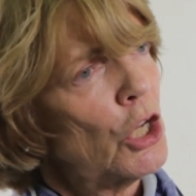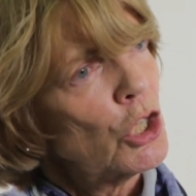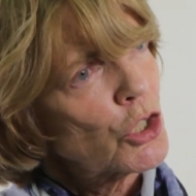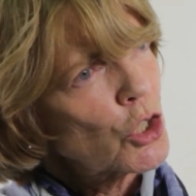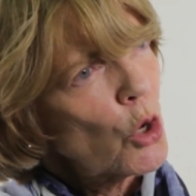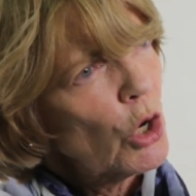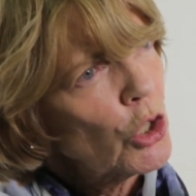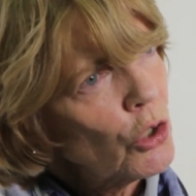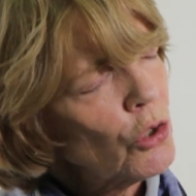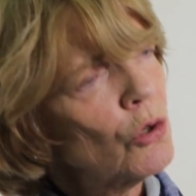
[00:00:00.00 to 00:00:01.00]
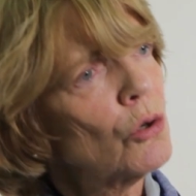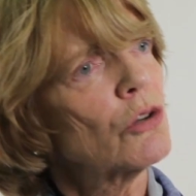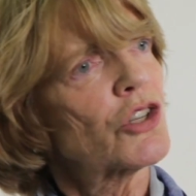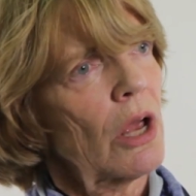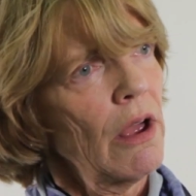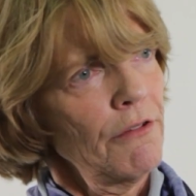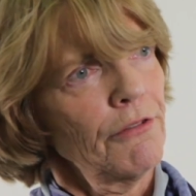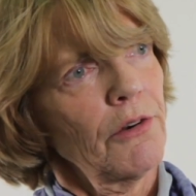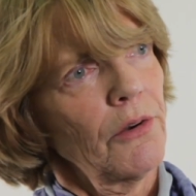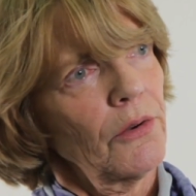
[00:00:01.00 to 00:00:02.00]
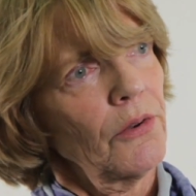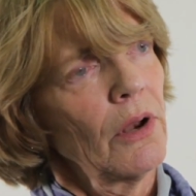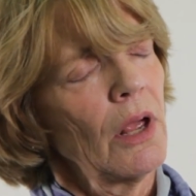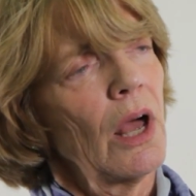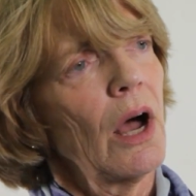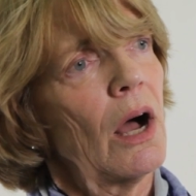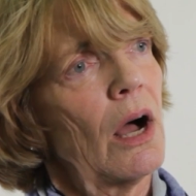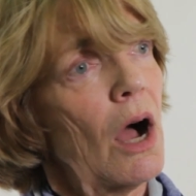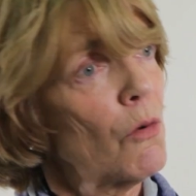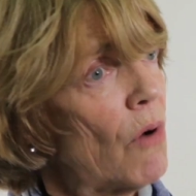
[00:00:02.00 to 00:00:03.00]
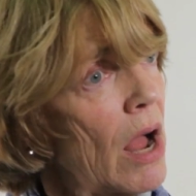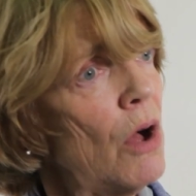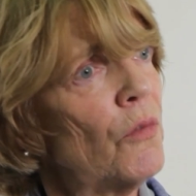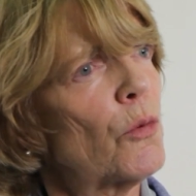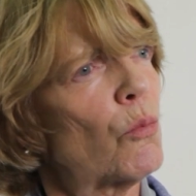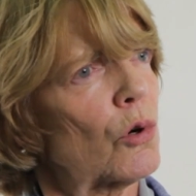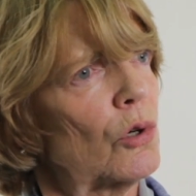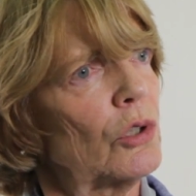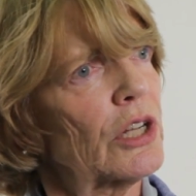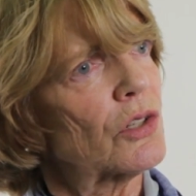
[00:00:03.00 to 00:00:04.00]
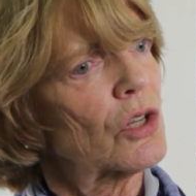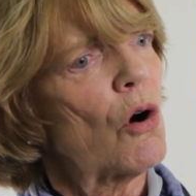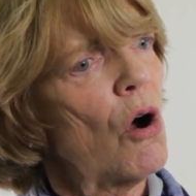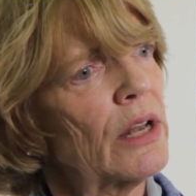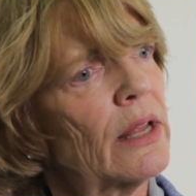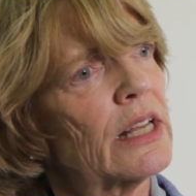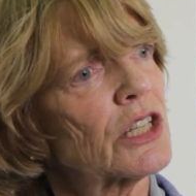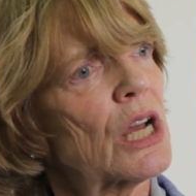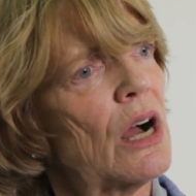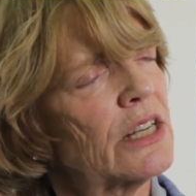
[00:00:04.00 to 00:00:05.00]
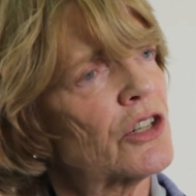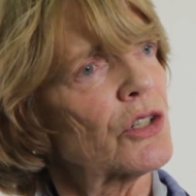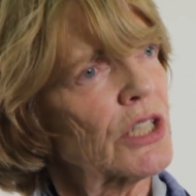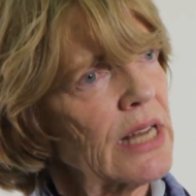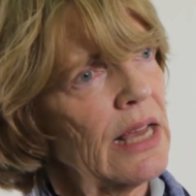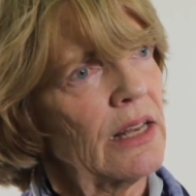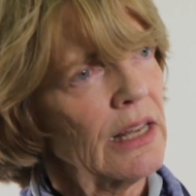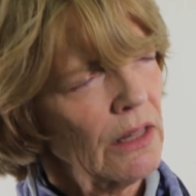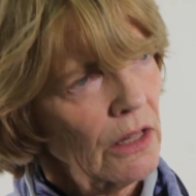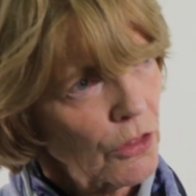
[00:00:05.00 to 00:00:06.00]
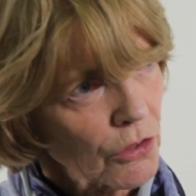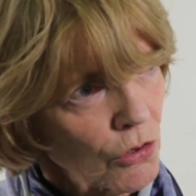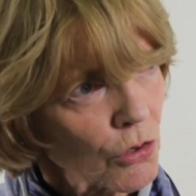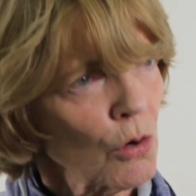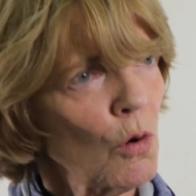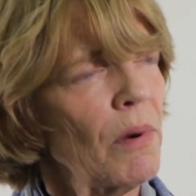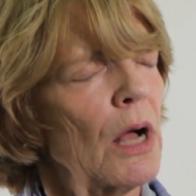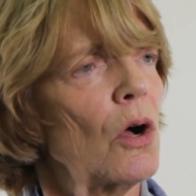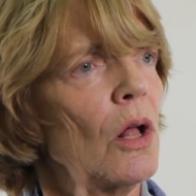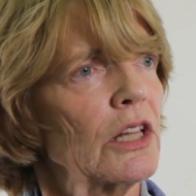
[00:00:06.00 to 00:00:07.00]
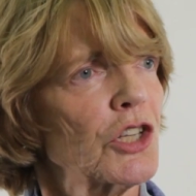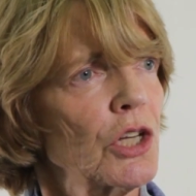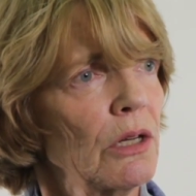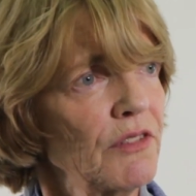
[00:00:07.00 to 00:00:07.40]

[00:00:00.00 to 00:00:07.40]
So, a huge effort uh, around the world has gone into understanding the neurobiology